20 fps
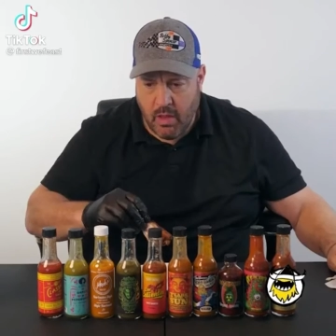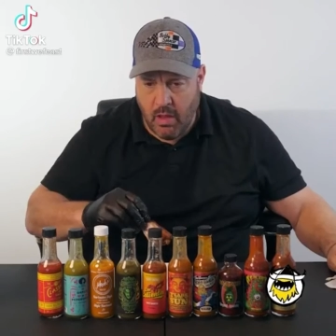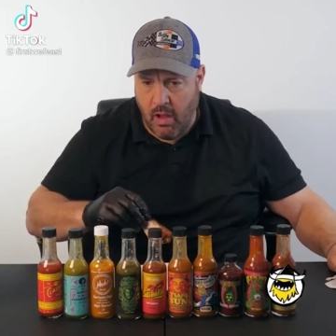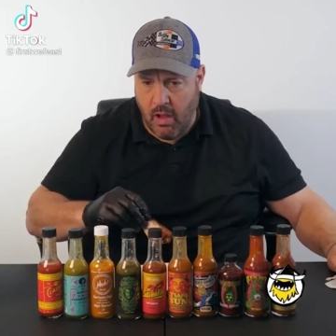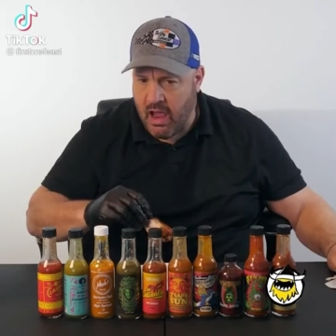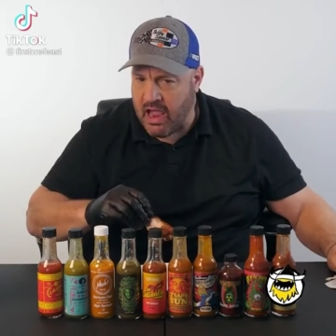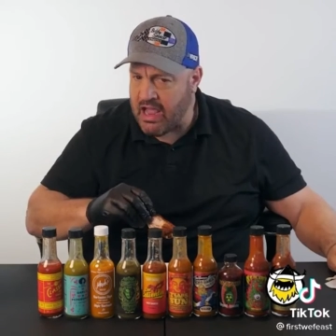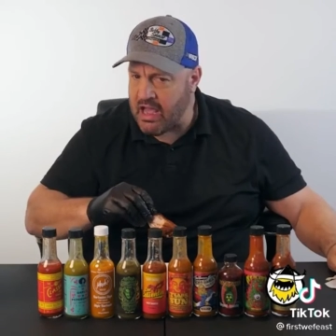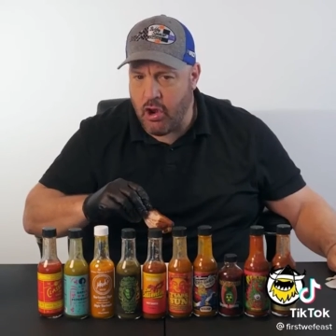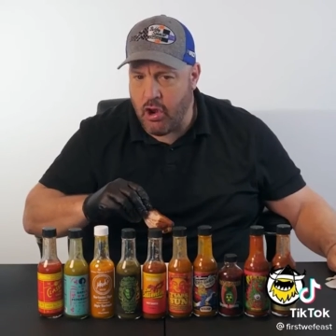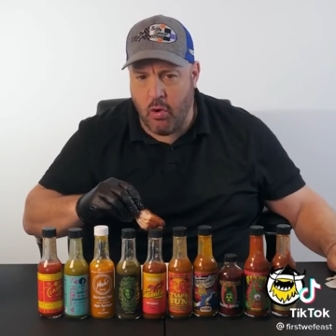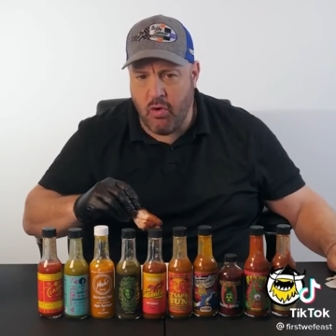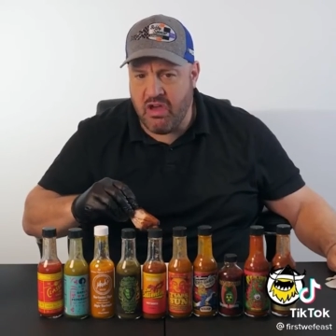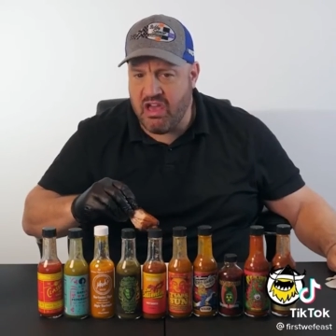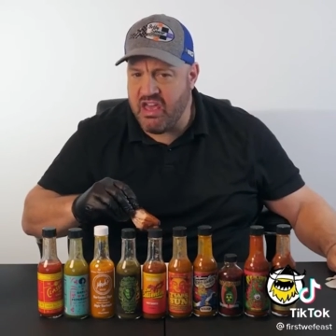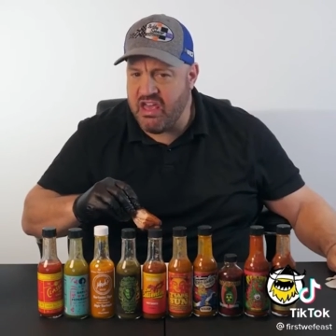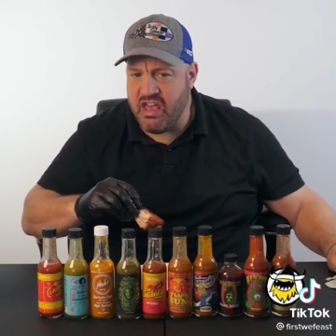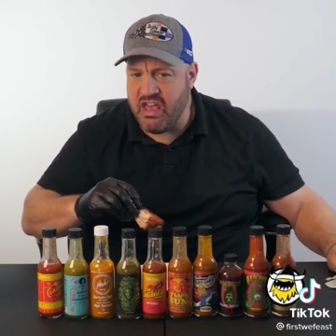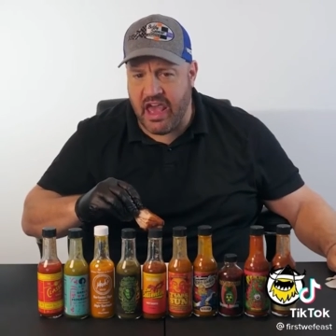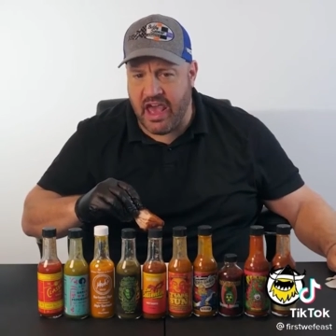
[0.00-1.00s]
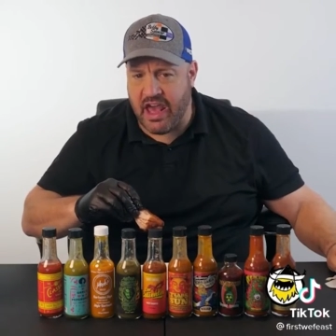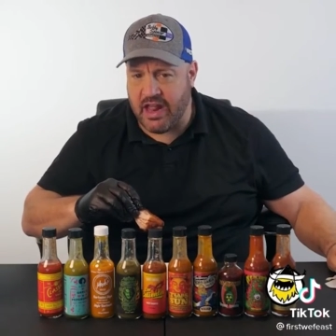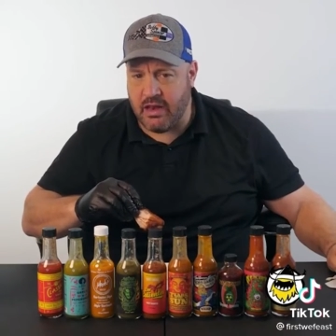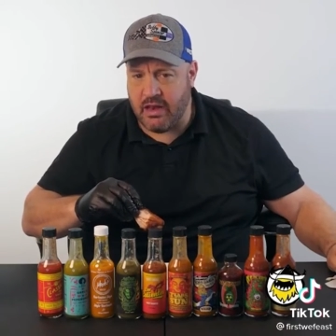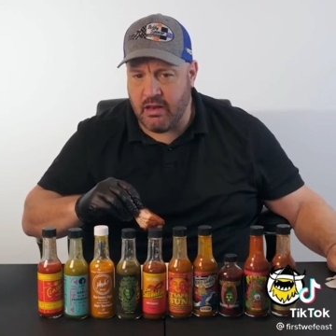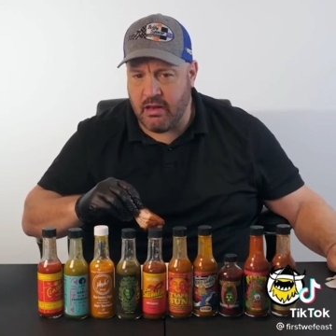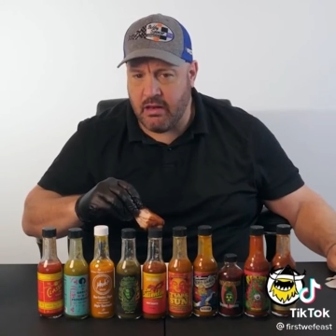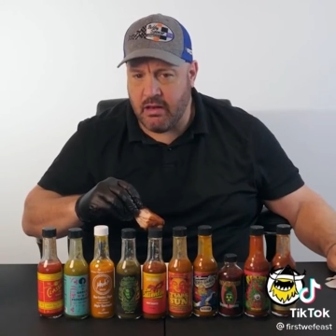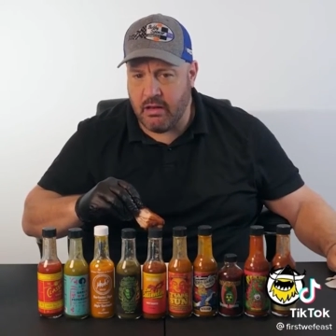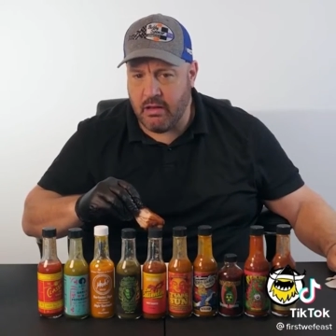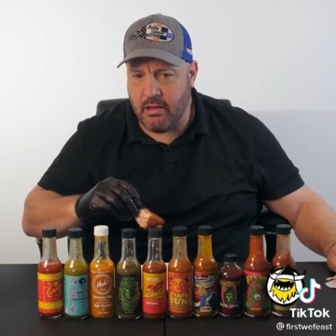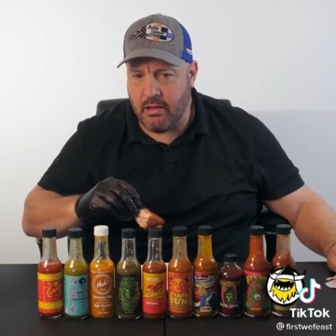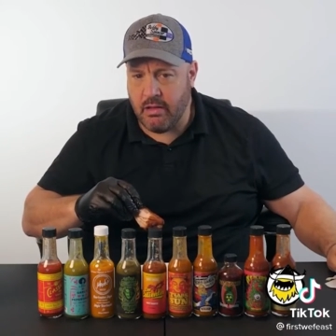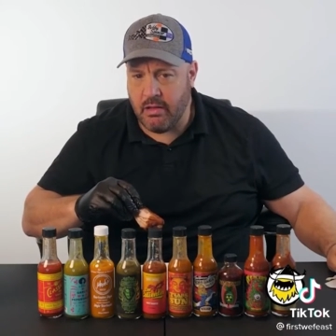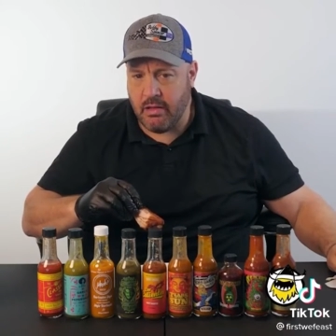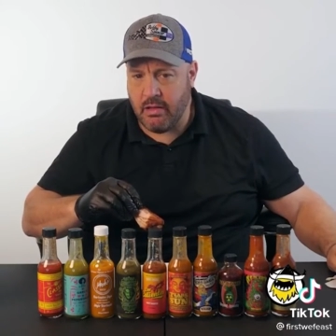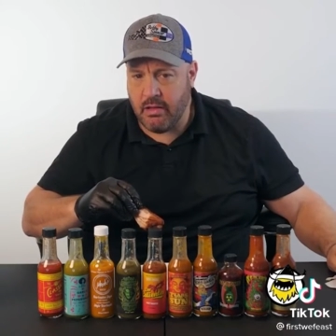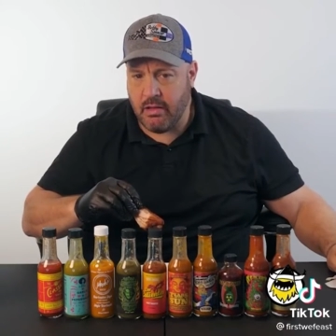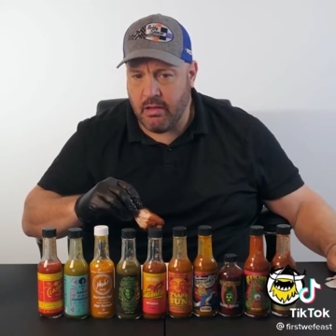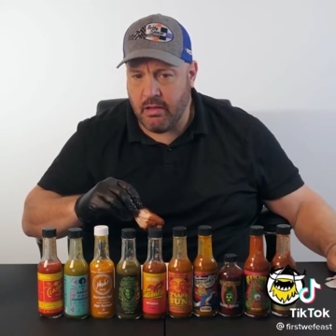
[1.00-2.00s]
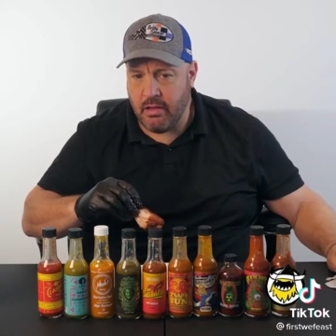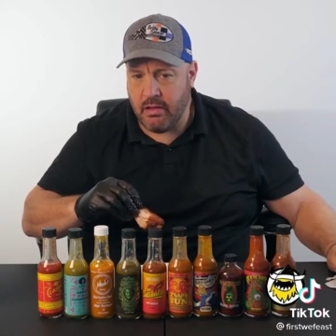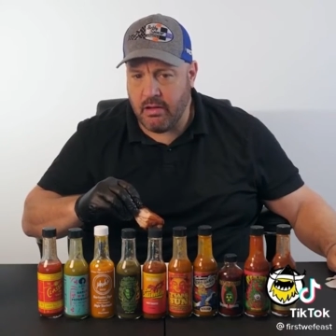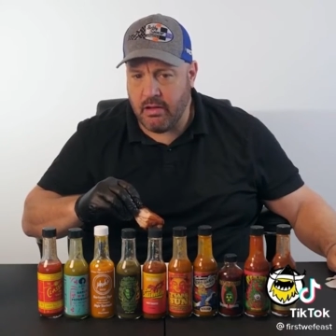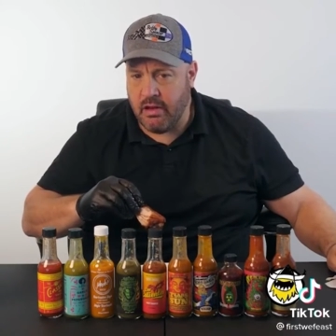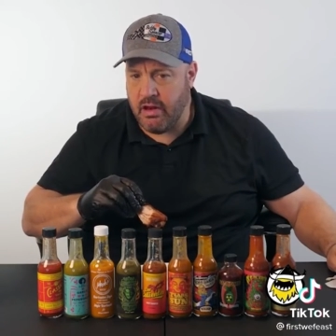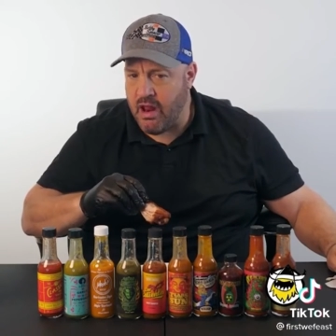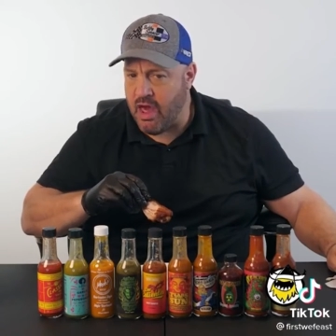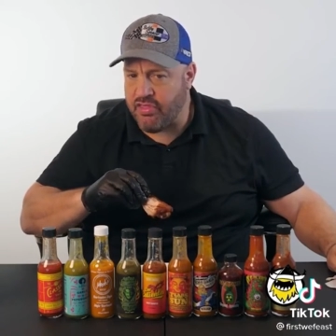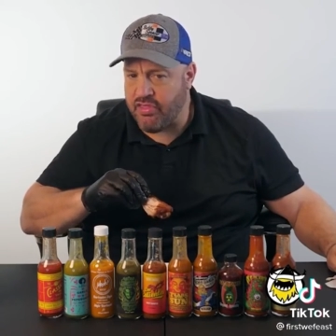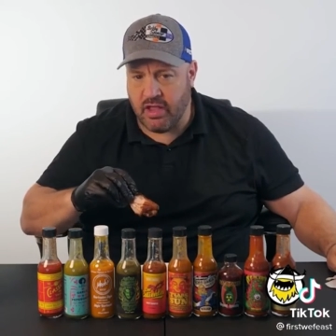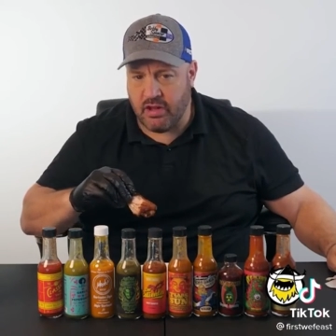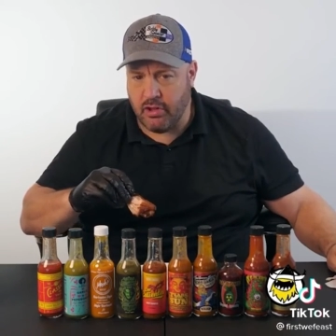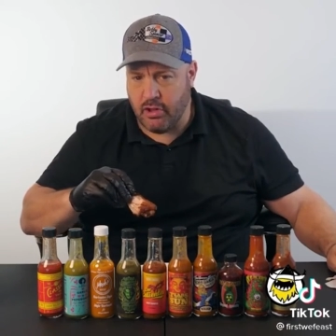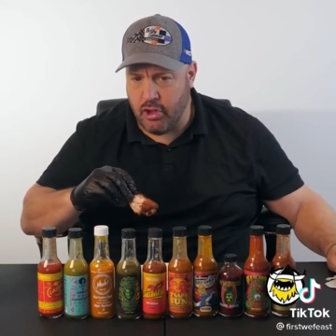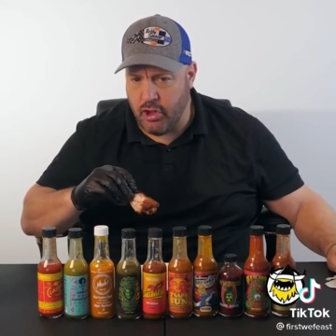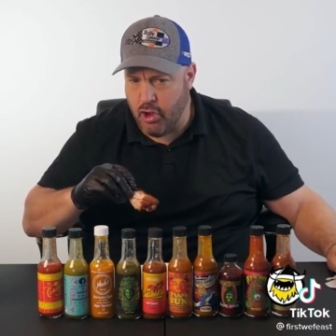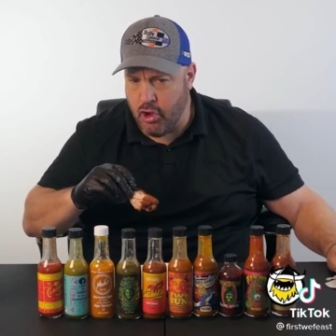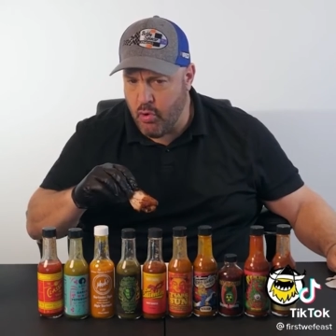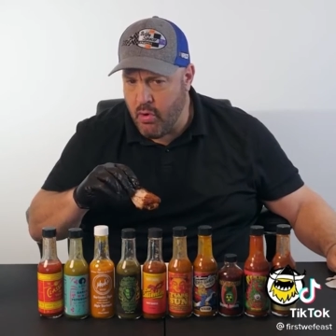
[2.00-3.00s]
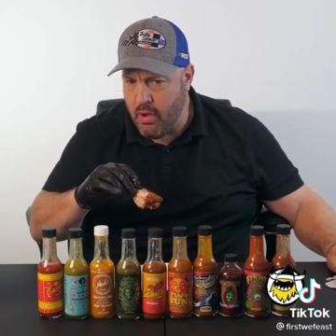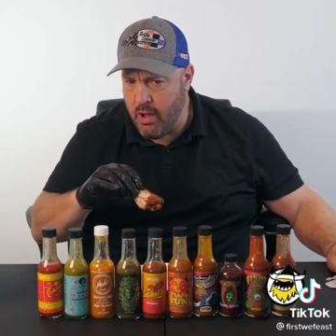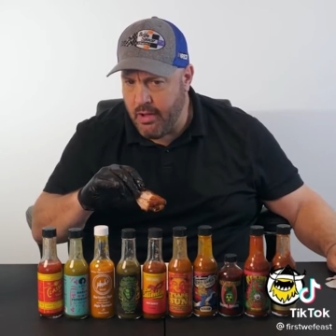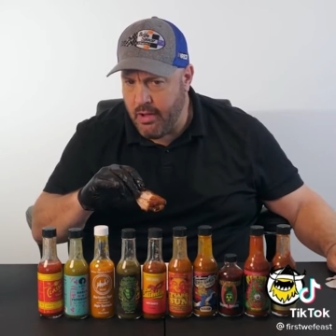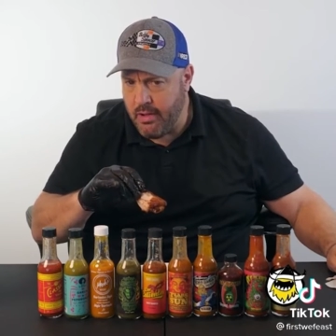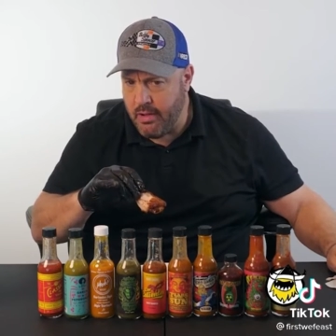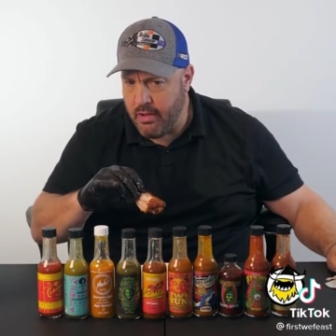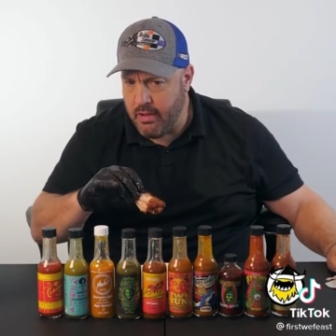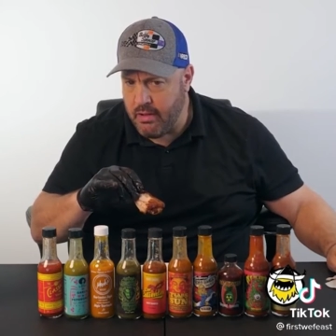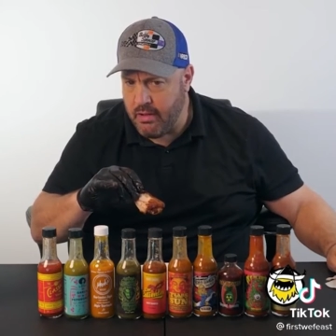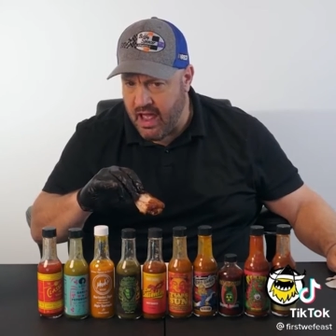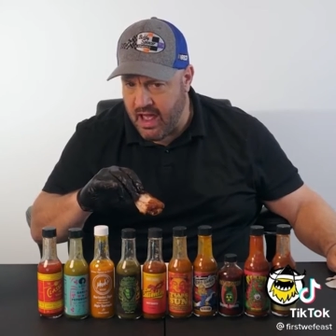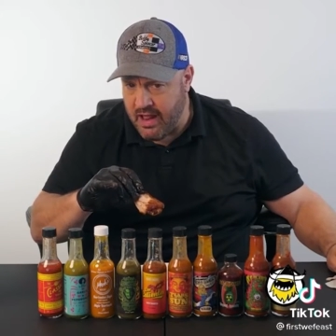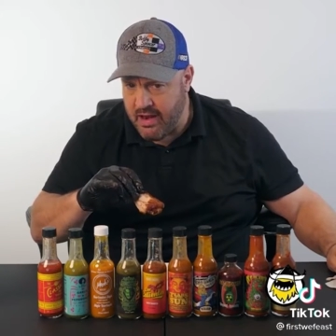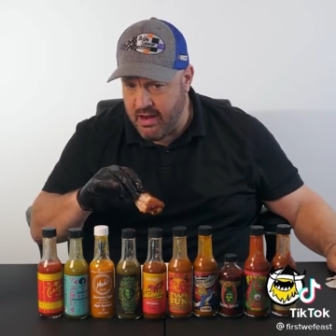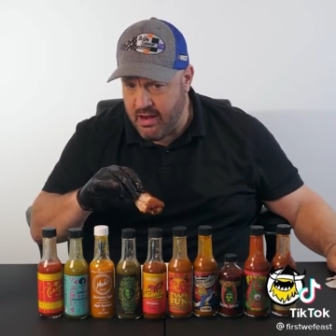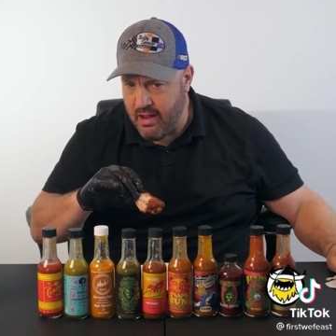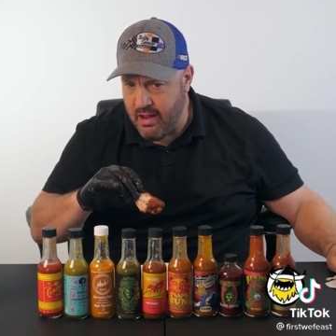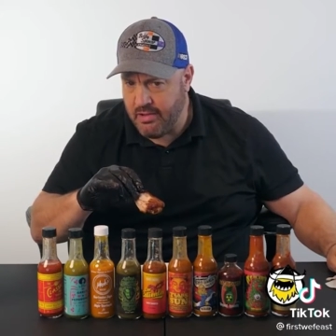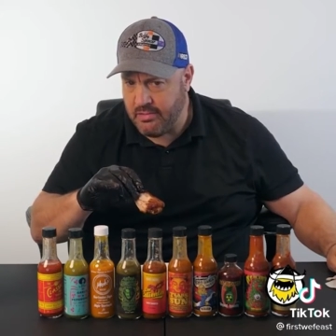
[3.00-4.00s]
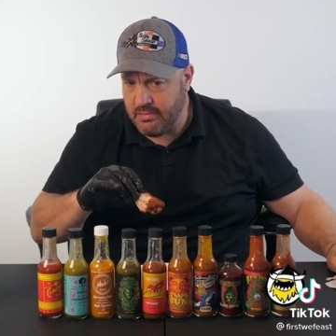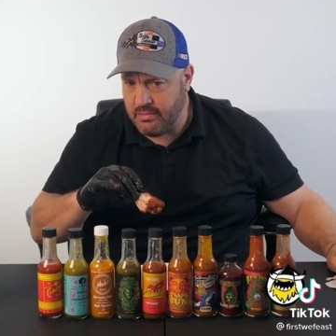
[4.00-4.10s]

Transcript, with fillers: I got no heat yet. Nothing. Do you? Yet?